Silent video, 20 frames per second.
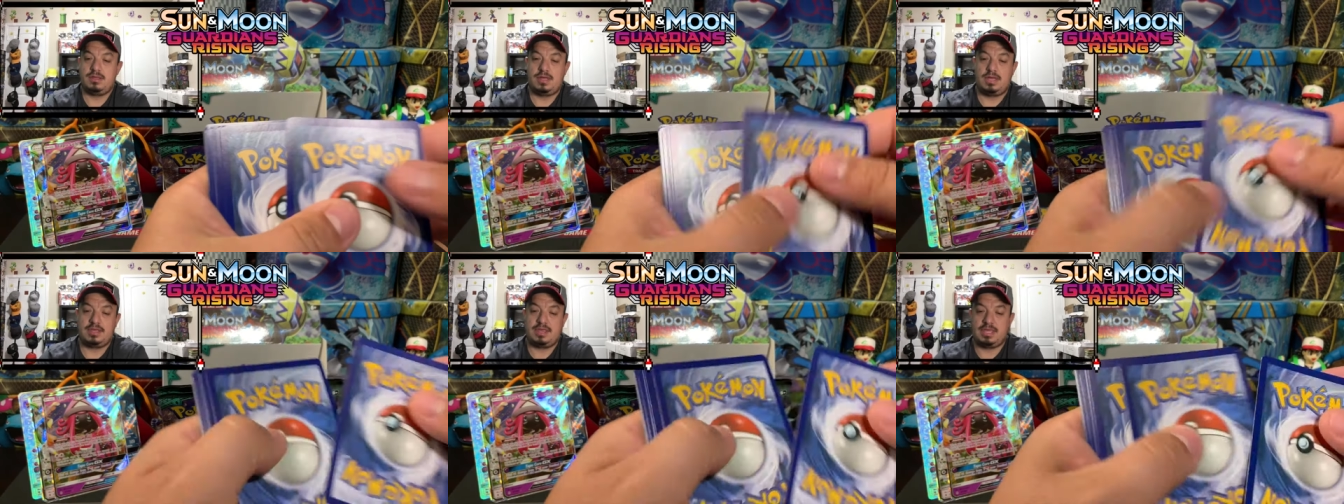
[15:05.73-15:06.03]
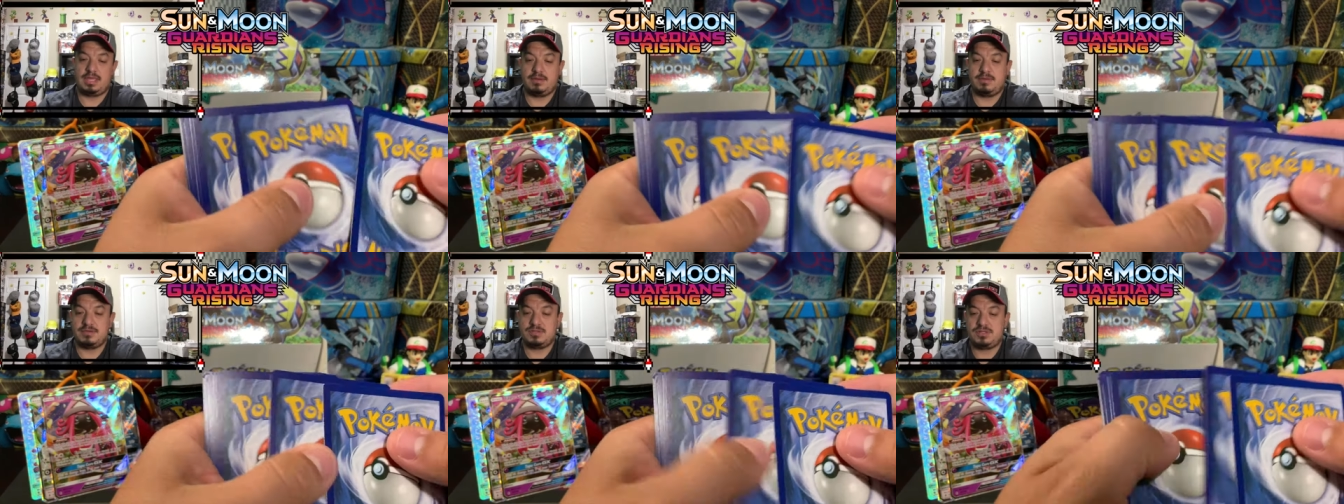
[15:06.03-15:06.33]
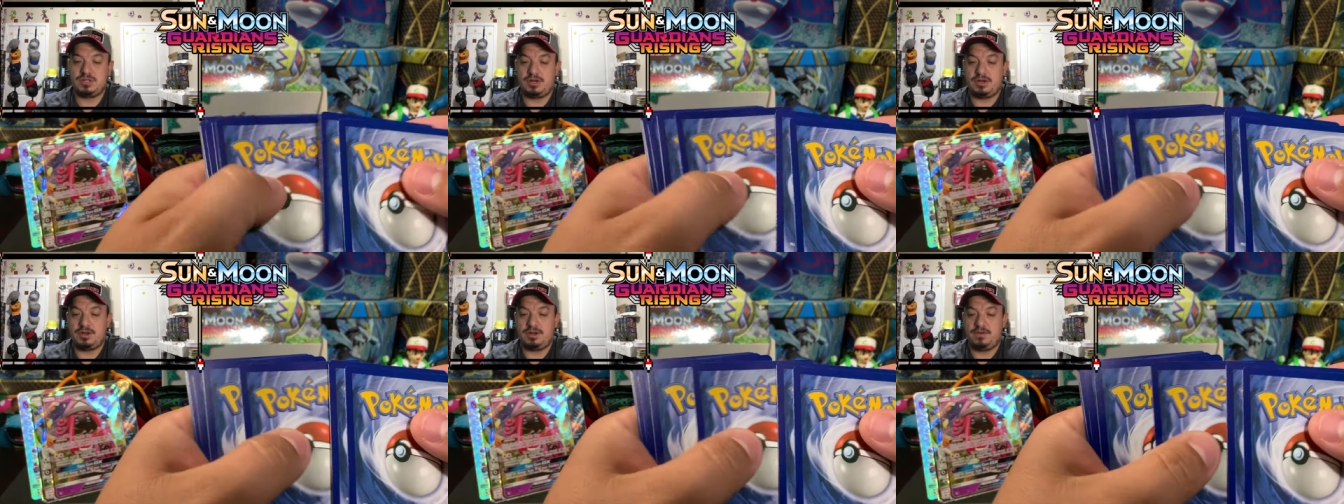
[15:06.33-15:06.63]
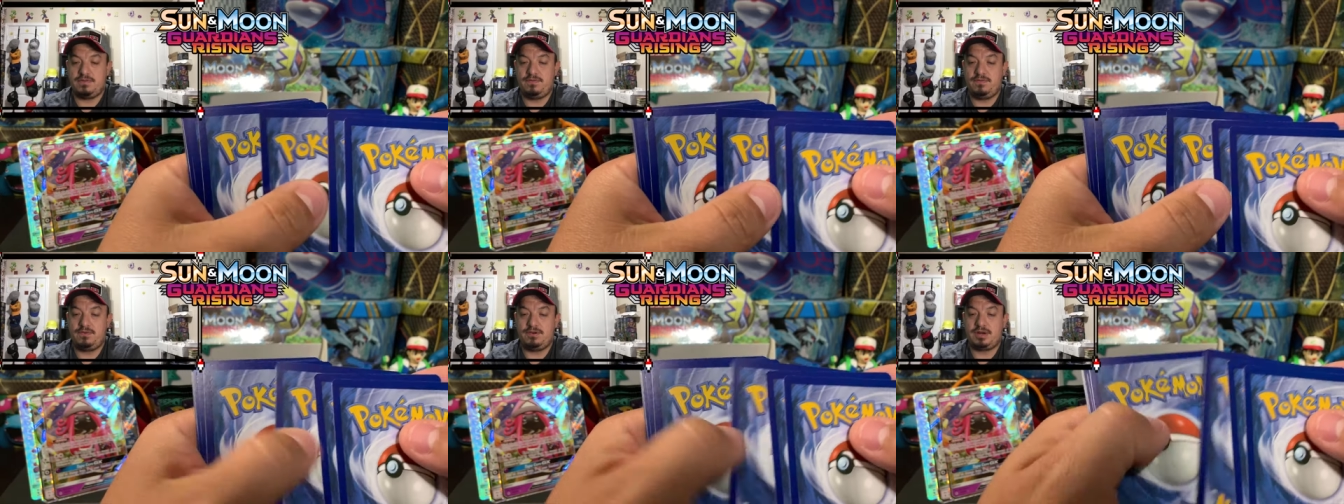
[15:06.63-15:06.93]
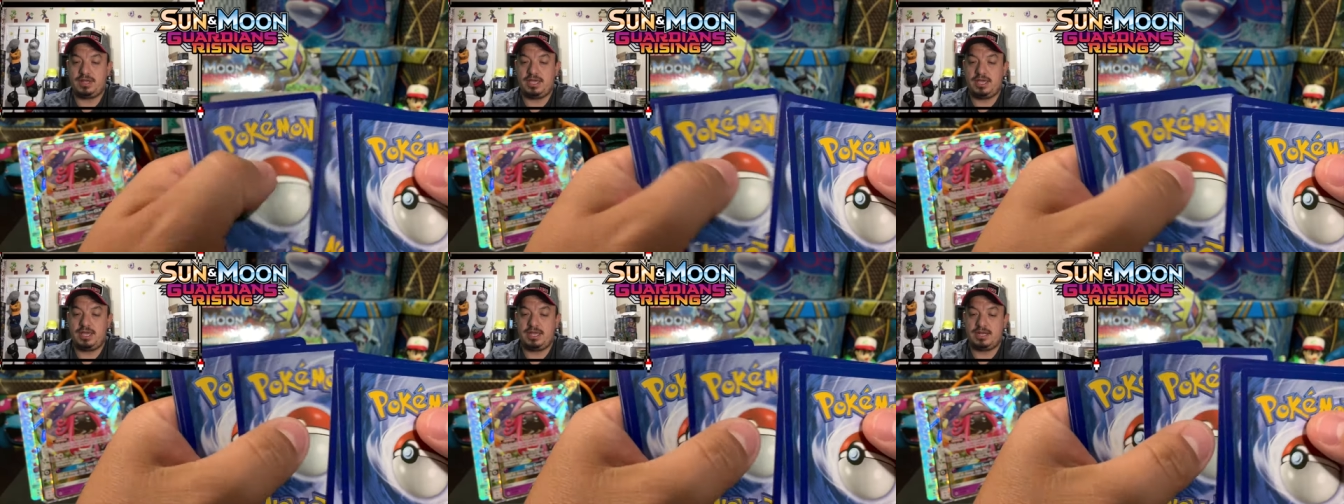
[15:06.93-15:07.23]
I think it was 30 or
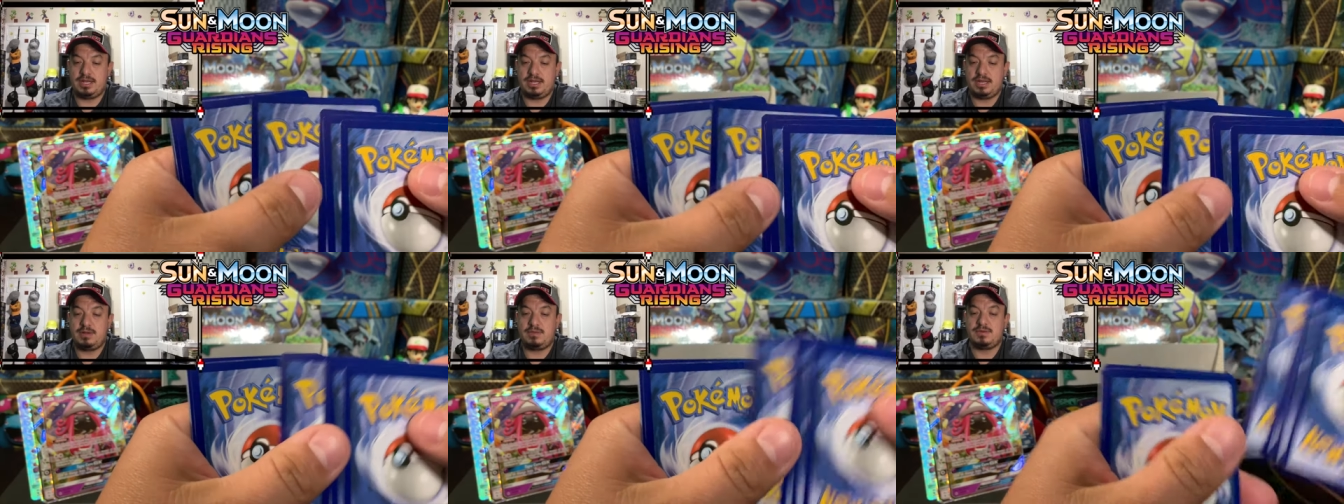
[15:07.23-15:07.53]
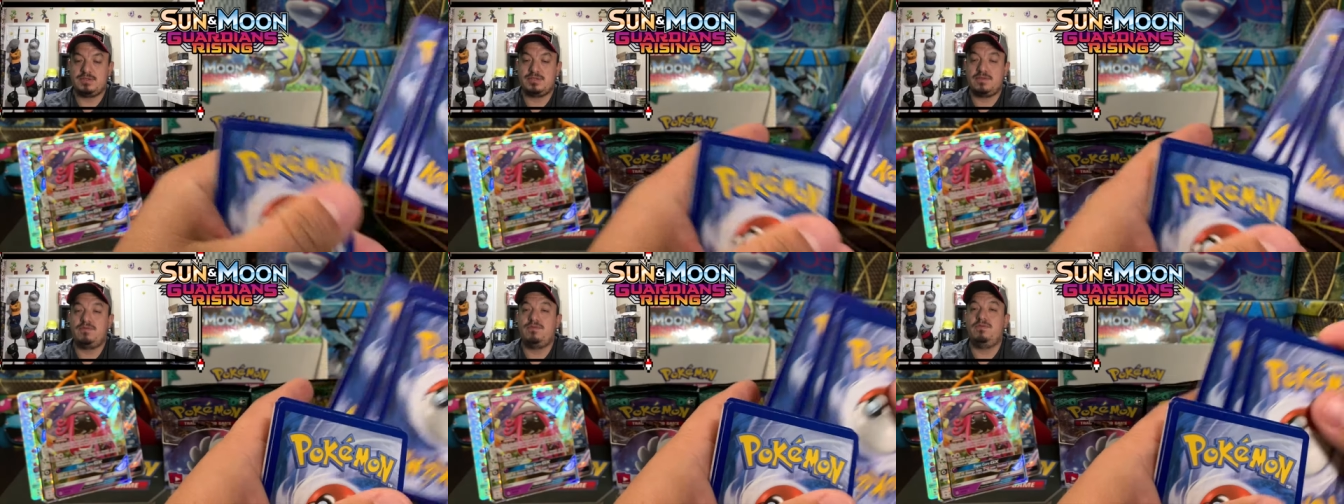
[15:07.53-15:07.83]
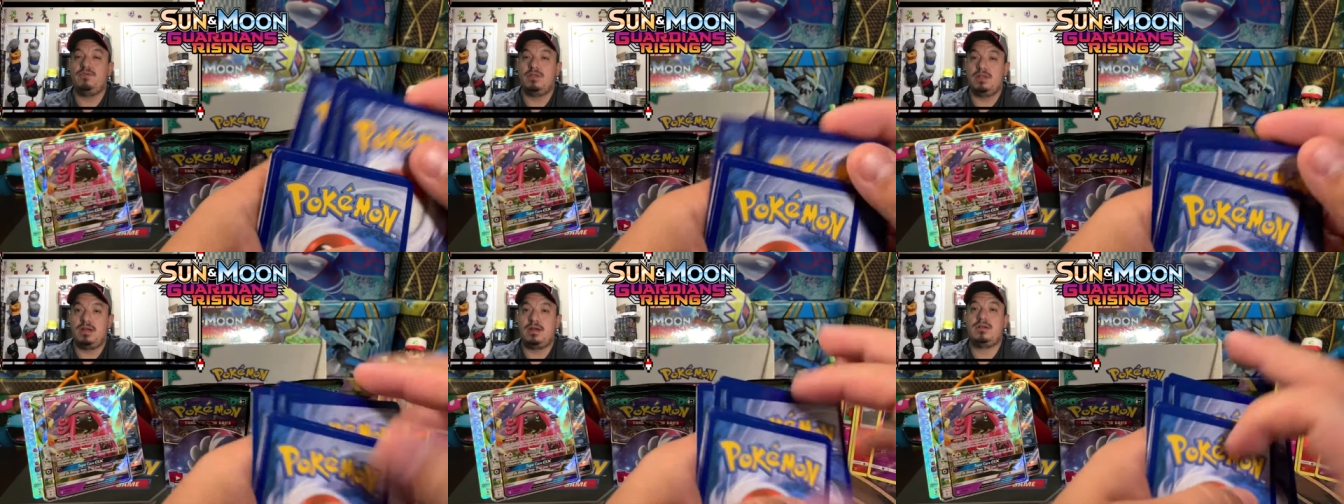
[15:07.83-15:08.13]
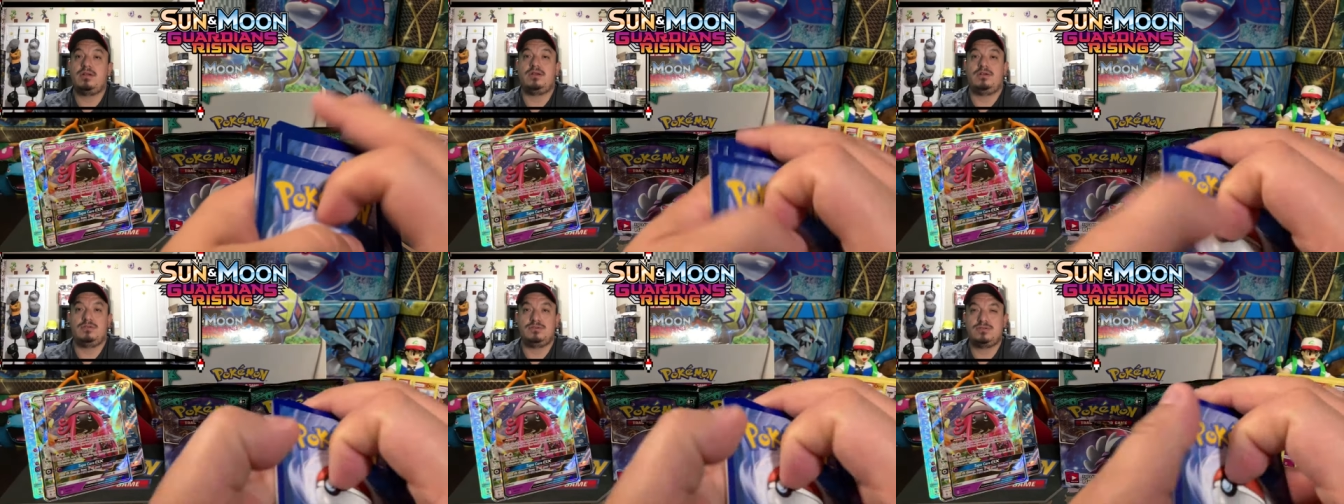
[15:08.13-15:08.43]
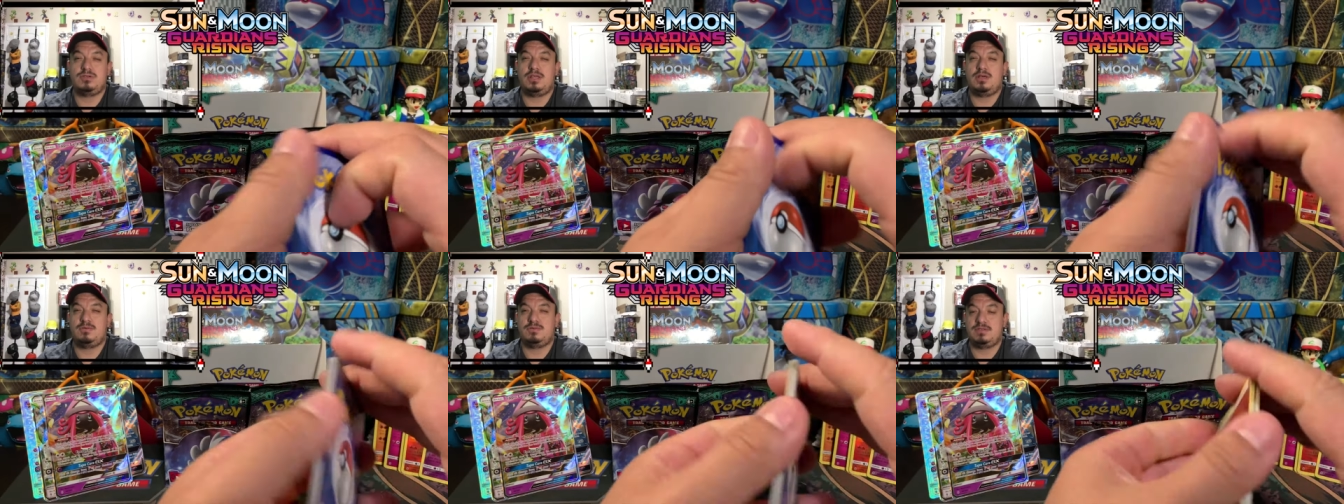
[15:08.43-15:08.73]
40 and then there was a full art
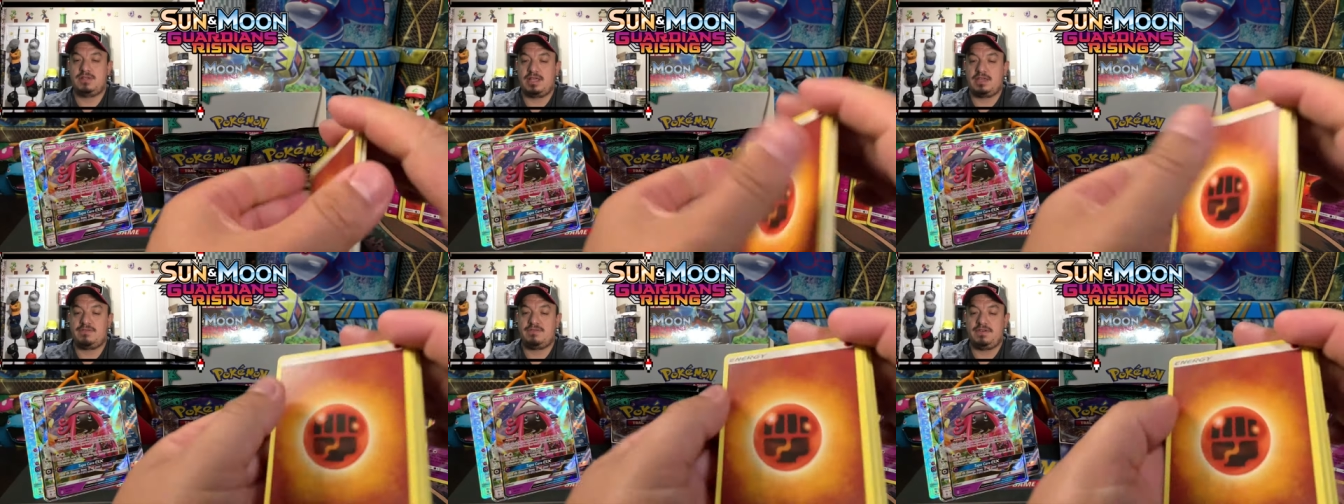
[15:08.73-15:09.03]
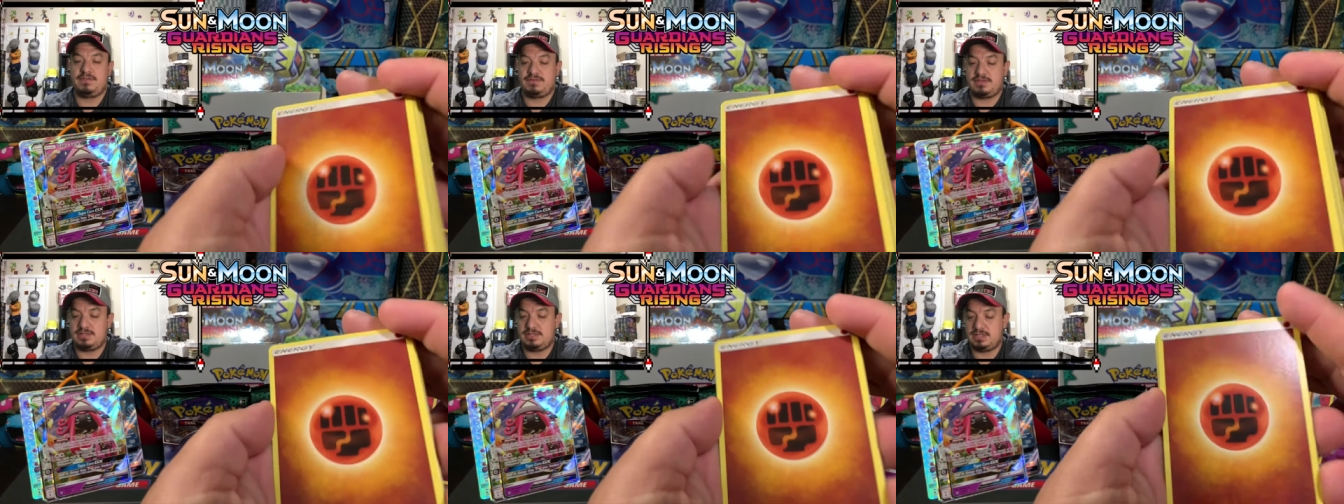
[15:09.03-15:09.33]
also that was like 50,